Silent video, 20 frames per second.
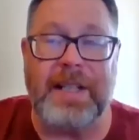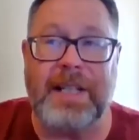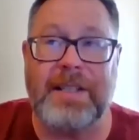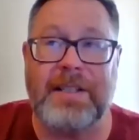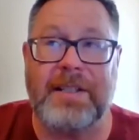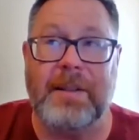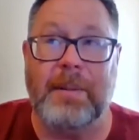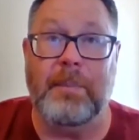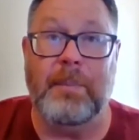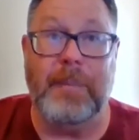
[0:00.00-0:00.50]
that's
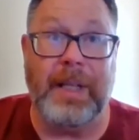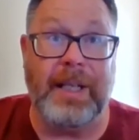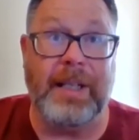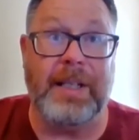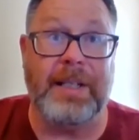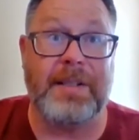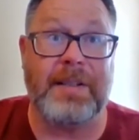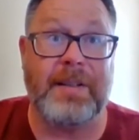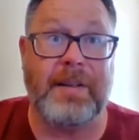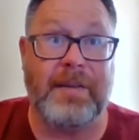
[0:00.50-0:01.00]
the
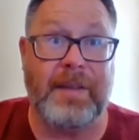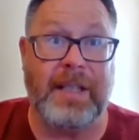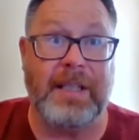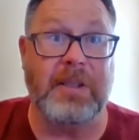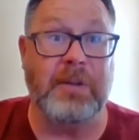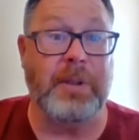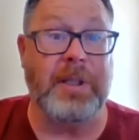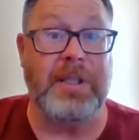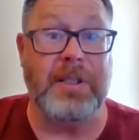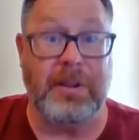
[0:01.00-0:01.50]
biggest thing
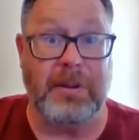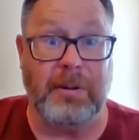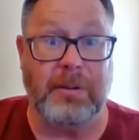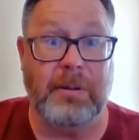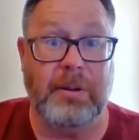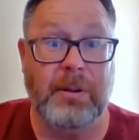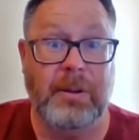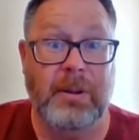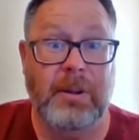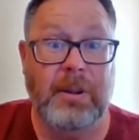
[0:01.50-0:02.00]
that we do.
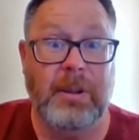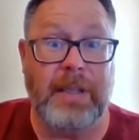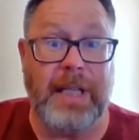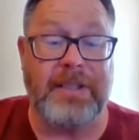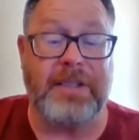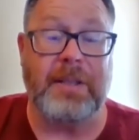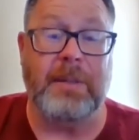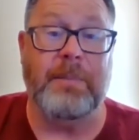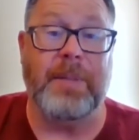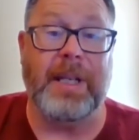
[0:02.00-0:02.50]
That's
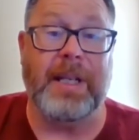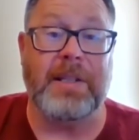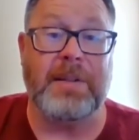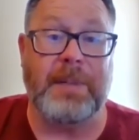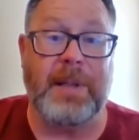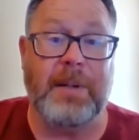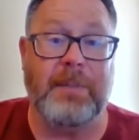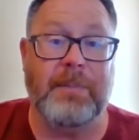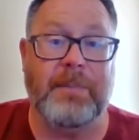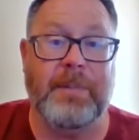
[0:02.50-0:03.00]
the biggest,
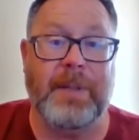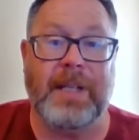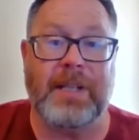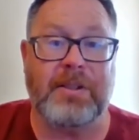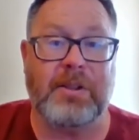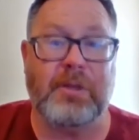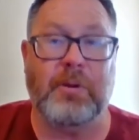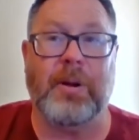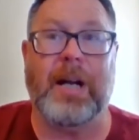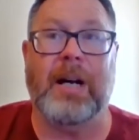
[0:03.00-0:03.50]

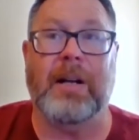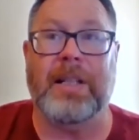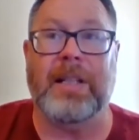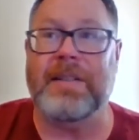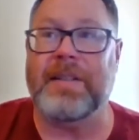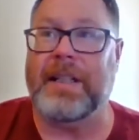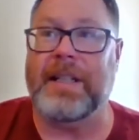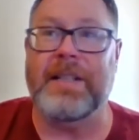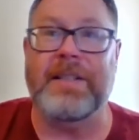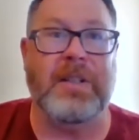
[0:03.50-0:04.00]
biggest crowd.
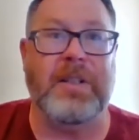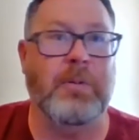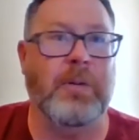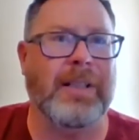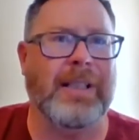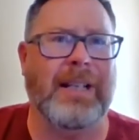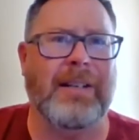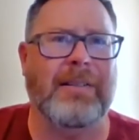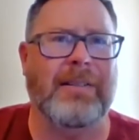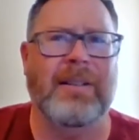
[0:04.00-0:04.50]
It's easily what
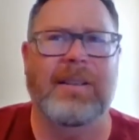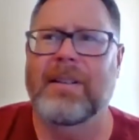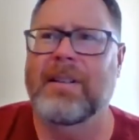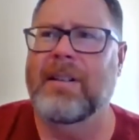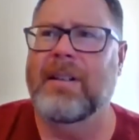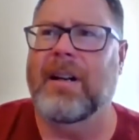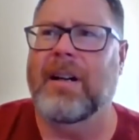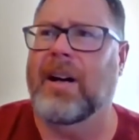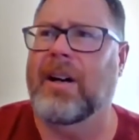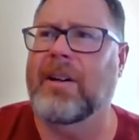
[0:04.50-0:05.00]
like
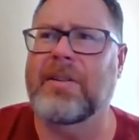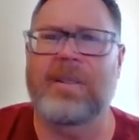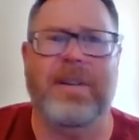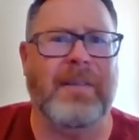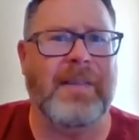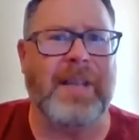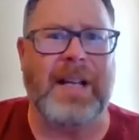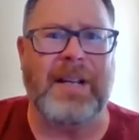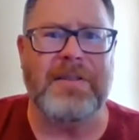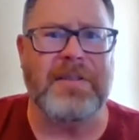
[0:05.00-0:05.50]
hundreds
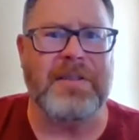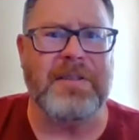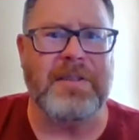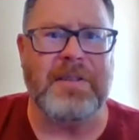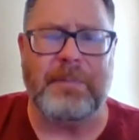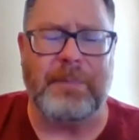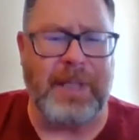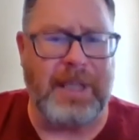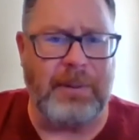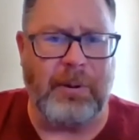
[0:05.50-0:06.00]
of
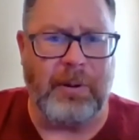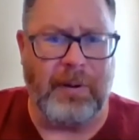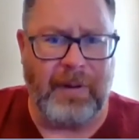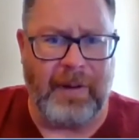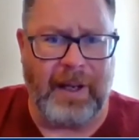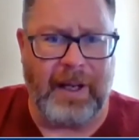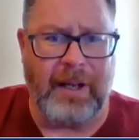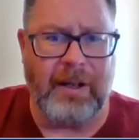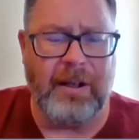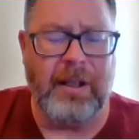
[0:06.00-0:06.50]
thousands of people are
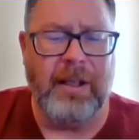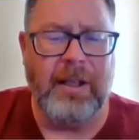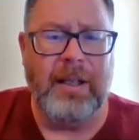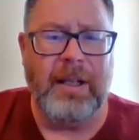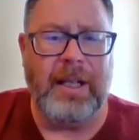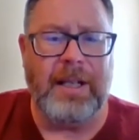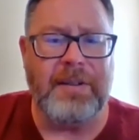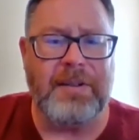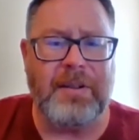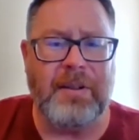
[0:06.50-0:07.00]
there
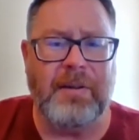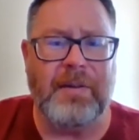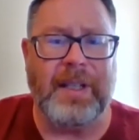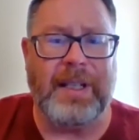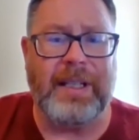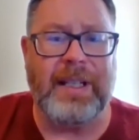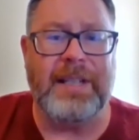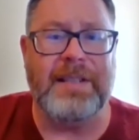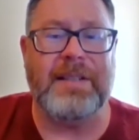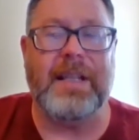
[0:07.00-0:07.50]
and so the
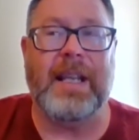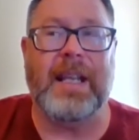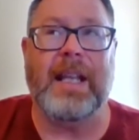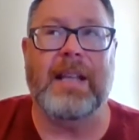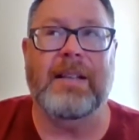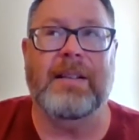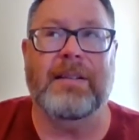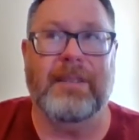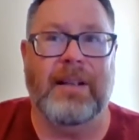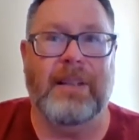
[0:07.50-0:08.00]
kids eh,
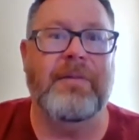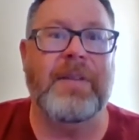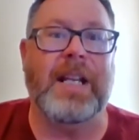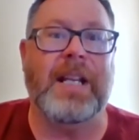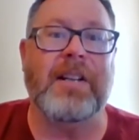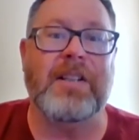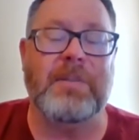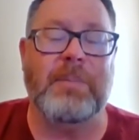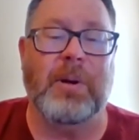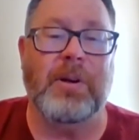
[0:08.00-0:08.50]
love that
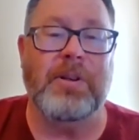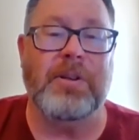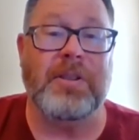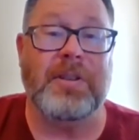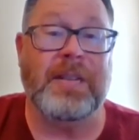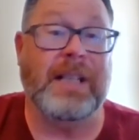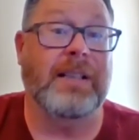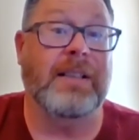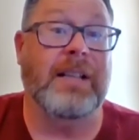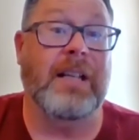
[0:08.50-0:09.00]
exposure
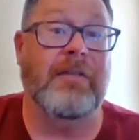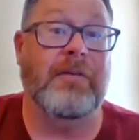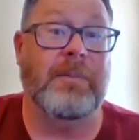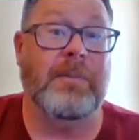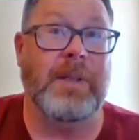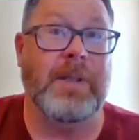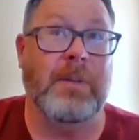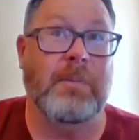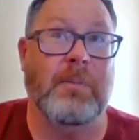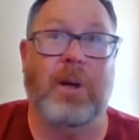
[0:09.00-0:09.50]
and they love
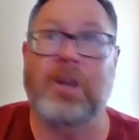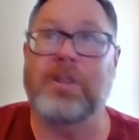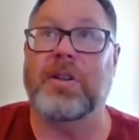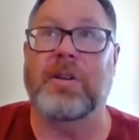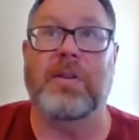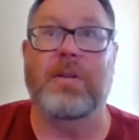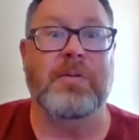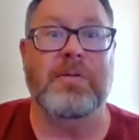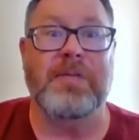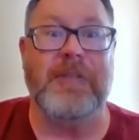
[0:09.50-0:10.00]
you know
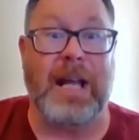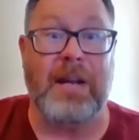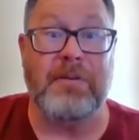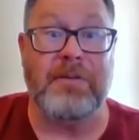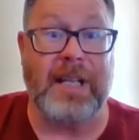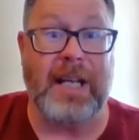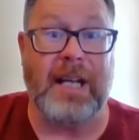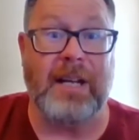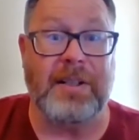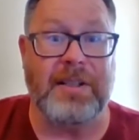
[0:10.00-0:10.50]
marching through
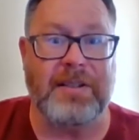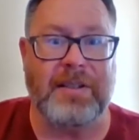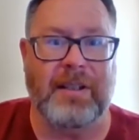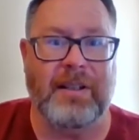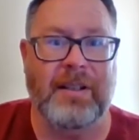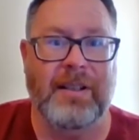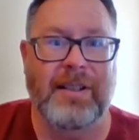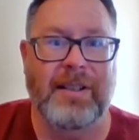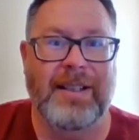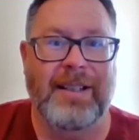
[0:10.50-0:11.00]
downtown it's
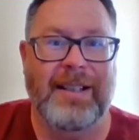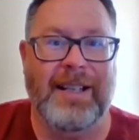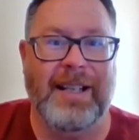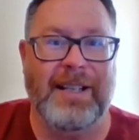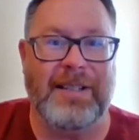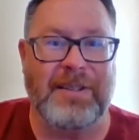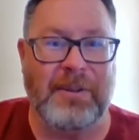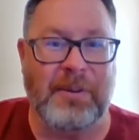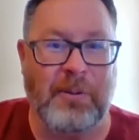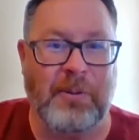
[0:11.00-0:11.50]
a
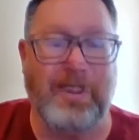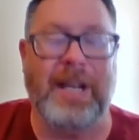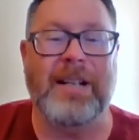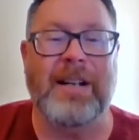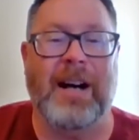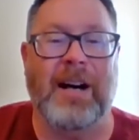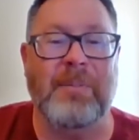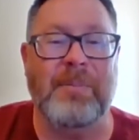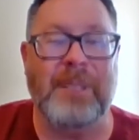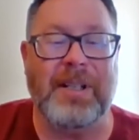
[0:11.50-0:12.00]
it's a
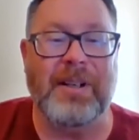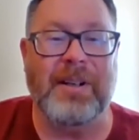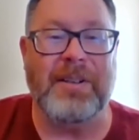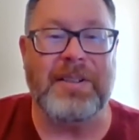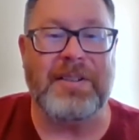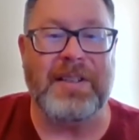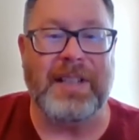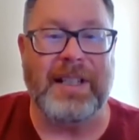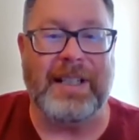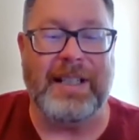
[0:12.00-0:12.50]
great
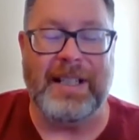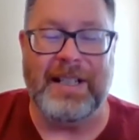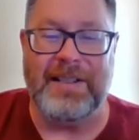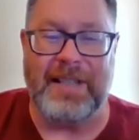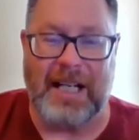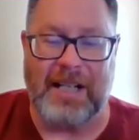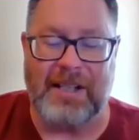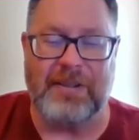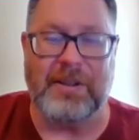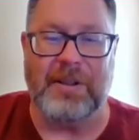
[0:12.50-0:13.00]
ambiance and the
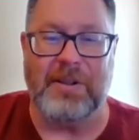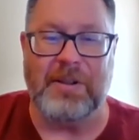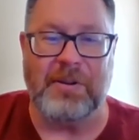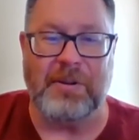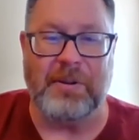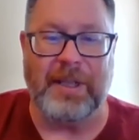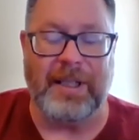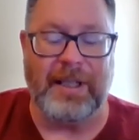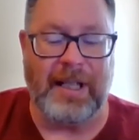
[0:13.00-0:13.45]
kids actually enjoy